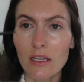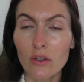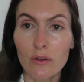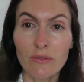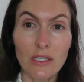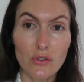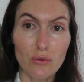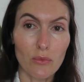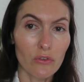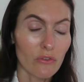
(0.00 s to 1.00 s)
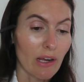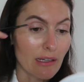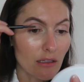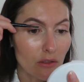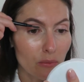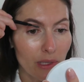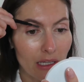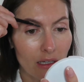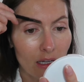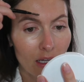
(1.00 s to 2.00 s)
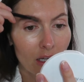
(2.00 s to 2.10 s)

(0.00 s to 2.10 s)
you know, if they do move around a little bit,